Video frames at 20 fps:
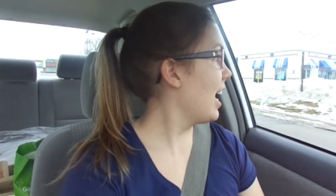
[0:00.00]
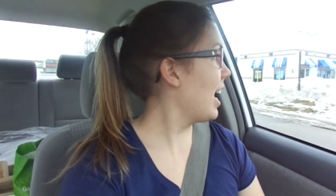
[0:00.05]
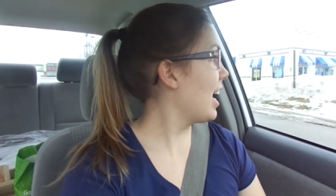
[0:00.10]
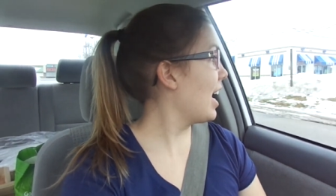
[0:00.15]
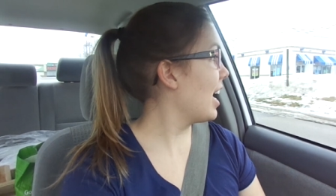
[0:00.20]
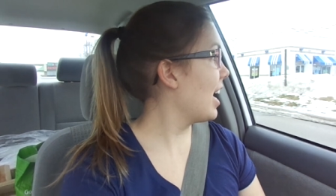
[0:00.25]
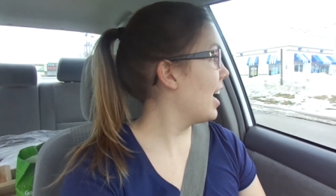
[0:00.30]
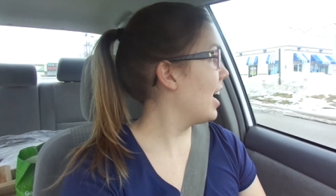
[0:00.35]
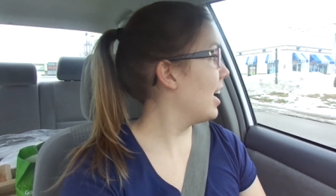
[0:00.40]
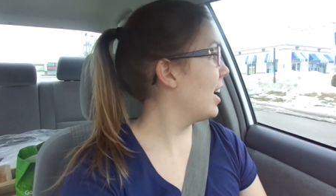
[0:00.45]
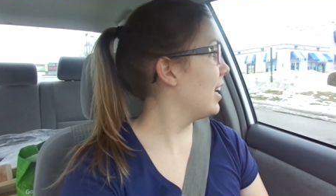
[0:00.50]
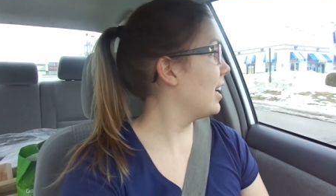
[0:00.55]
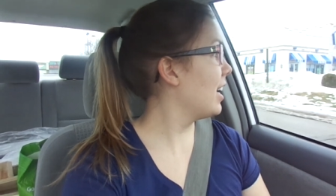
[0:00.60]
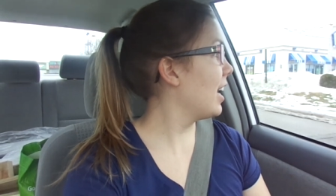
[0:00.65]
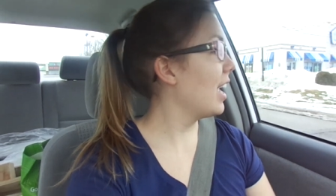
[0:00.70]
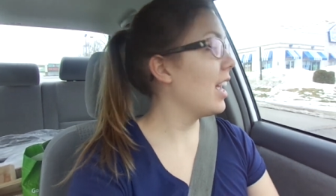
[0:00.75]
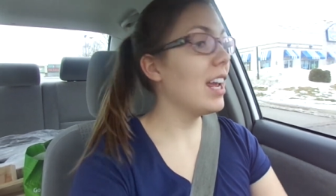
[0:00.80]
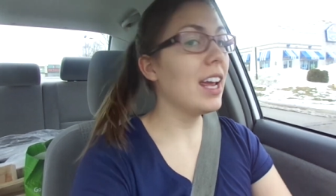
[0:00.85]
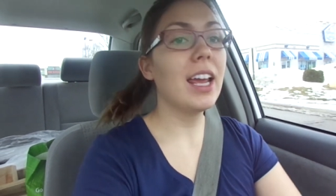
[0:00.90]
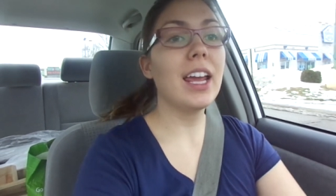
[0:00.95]

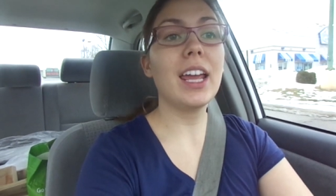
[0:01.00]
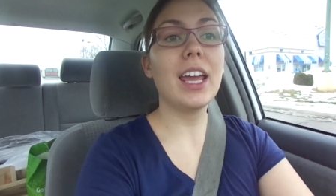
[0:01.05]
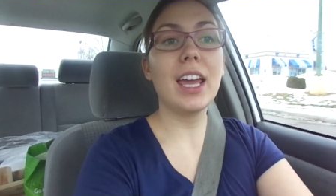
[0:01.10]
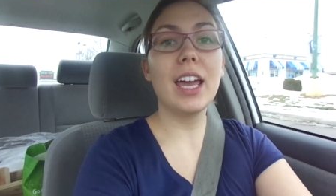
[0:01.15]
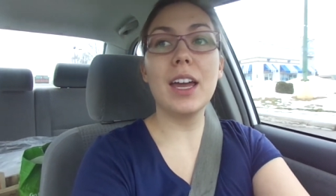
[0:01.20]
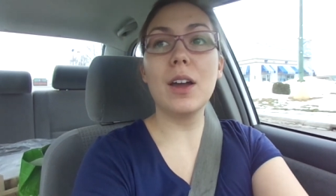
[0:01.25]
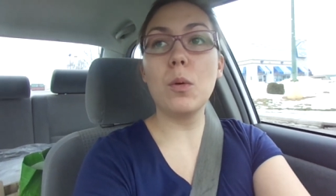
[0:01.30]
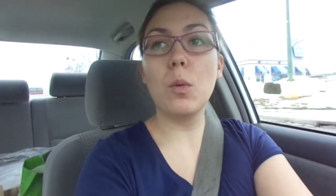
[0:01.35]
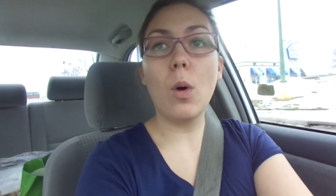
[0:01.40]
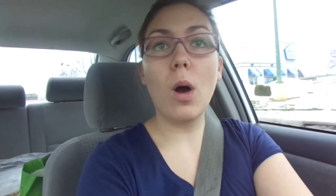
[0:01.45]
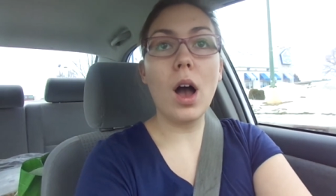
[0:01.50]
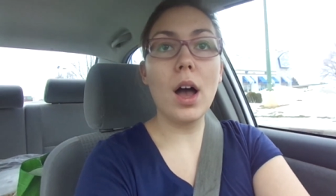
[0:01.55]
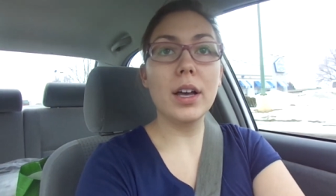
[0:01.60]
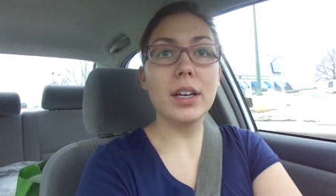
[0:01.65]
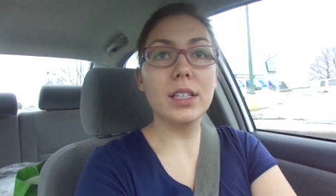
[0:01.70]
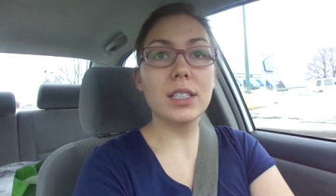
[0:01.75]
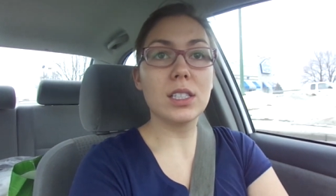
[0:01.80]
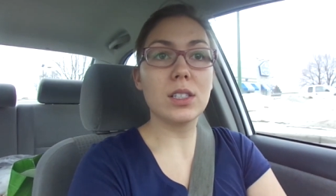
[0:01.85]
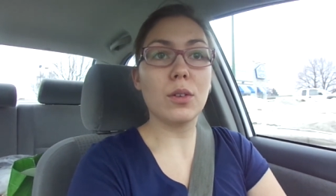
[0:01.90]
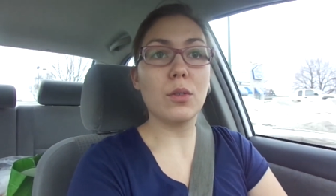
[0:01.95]
and it
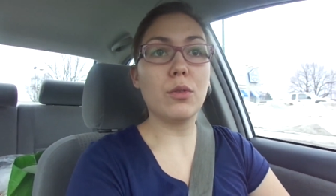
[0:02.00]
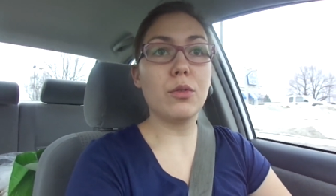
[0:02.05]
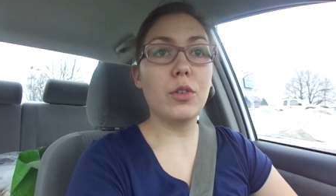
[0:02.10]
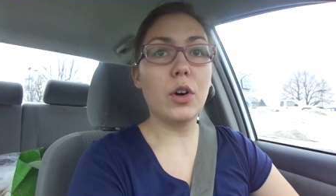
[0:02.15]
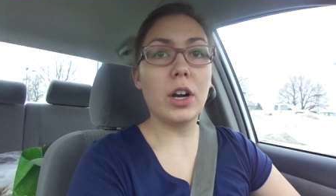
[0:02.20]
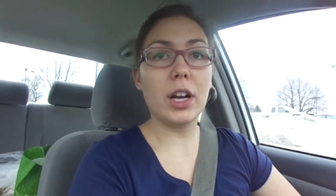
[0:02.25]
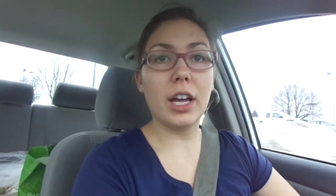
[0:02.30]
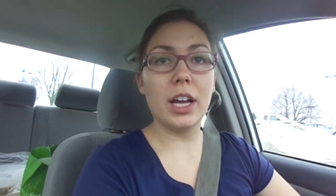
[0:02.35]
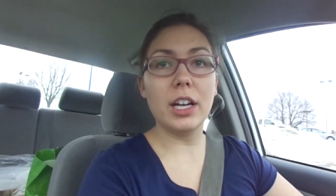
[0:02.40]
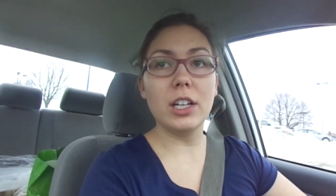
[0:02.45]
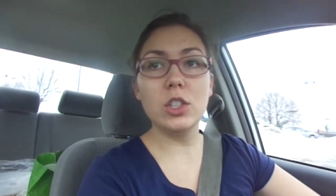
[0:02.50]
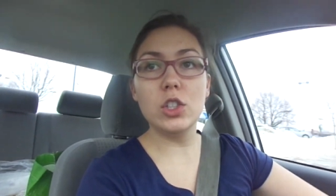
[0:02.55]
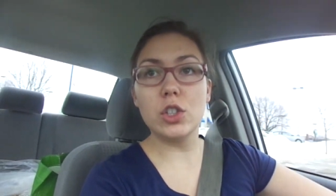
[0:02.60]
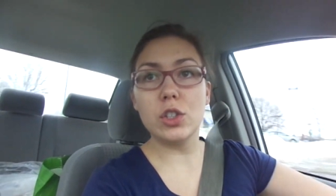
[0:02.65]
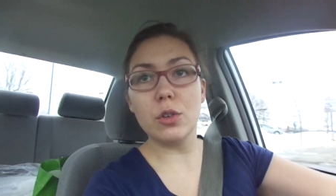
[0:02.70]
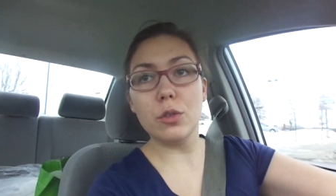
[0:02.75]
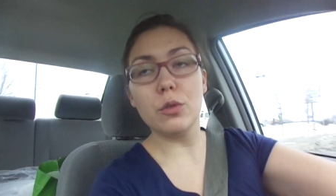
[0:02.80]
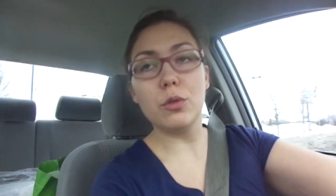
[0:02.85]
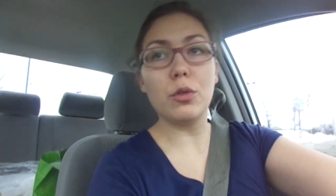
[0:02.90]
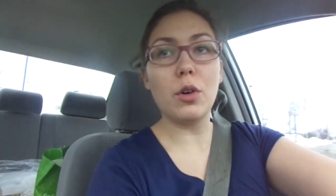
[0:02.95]
was
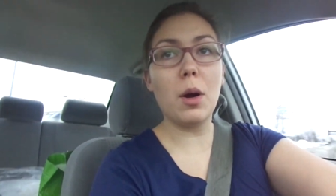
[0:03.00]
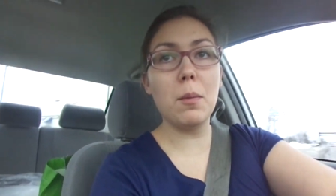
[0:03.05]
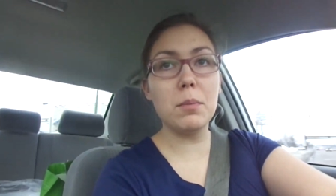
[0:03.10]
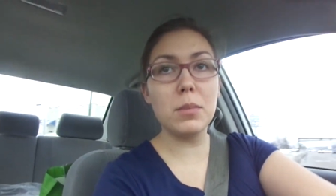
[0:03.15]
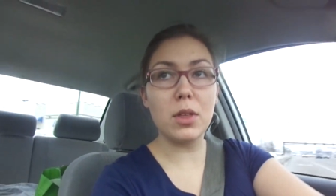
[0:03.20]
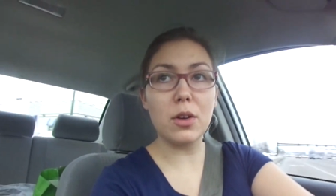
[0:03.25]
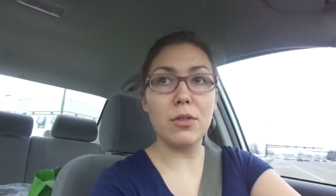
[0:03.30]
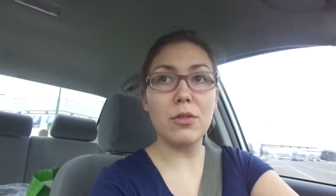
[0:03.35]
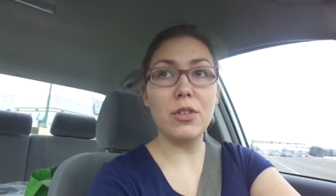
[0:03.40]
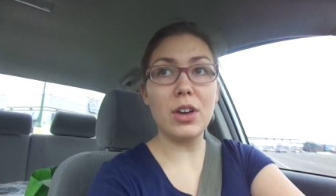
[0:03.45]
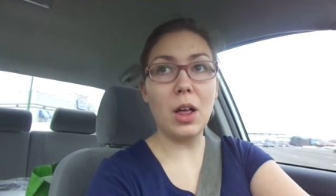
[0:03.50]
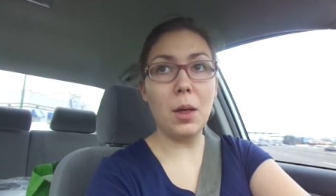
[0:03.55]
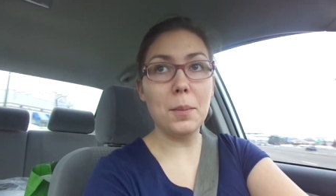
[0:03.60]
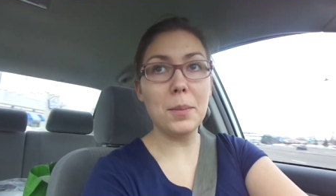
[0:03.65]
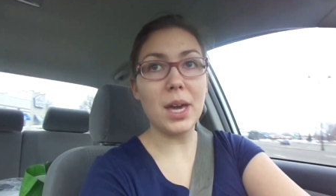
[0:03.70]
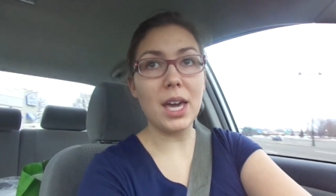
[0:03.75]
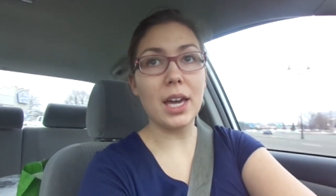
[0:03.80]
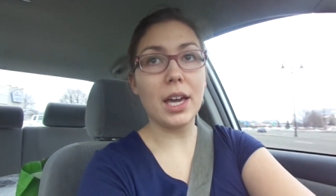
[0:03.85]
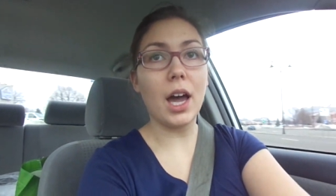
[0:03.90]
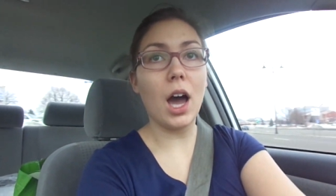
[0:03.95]
footage from the
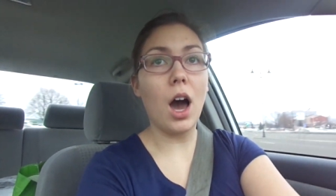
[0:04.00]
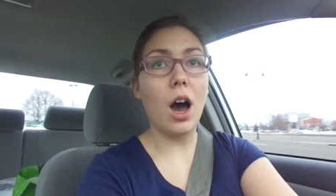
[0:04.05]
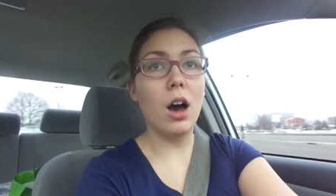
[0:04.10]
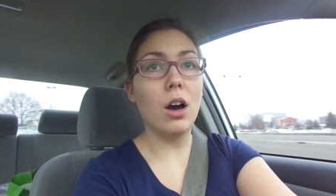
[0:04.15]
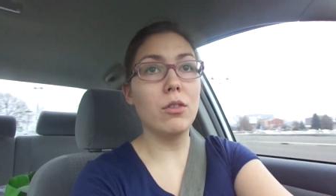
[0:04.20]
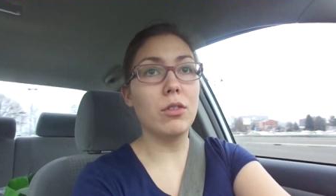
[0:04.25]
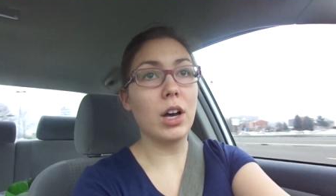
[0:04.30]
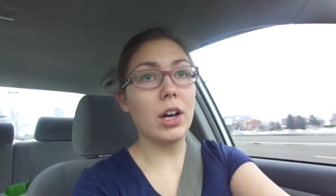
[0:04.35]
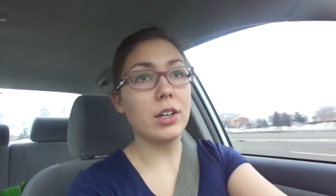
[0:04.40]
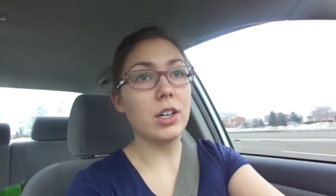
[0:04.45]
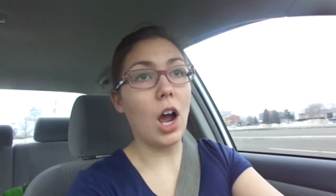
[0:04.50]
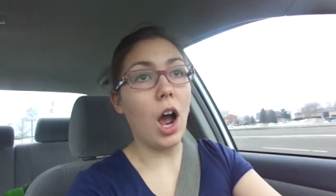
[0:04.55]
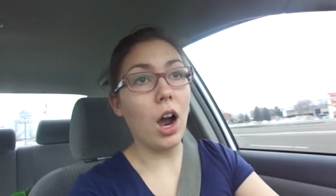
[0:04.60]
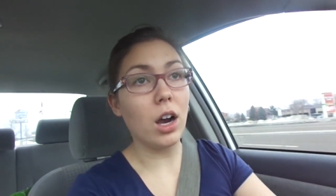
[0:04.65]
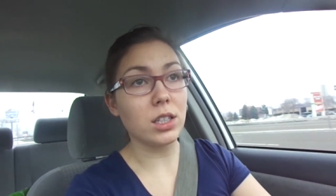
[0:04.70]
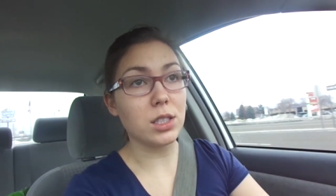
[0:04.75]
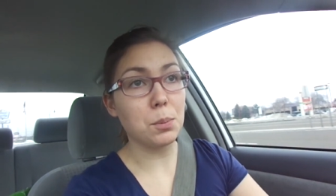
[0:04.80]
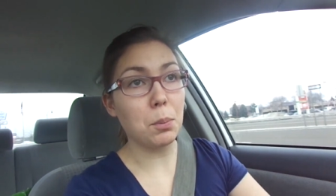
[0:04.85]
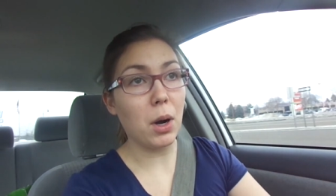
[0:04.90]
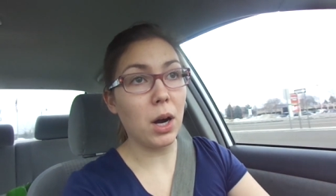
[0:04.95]
filming of A
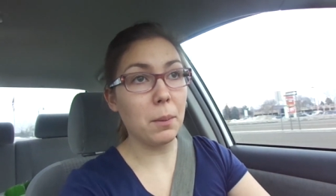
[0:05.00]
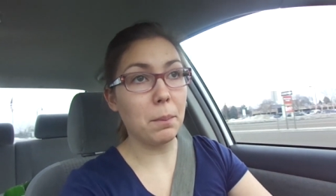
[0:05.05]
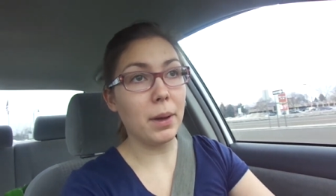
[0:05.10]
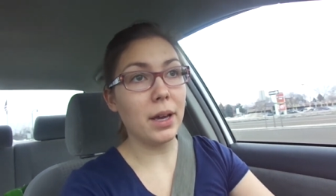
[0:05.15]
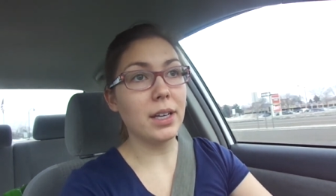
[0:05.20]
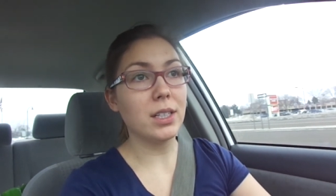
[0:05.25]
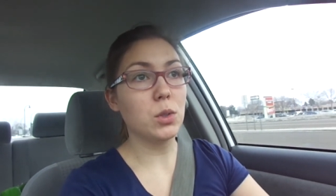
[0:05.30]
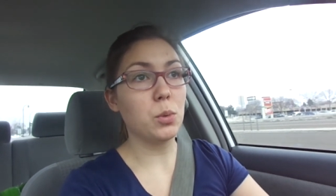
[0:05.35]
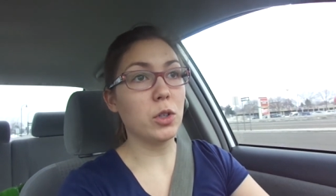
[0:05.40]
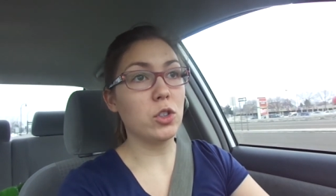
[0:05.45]
Dog's Purpose,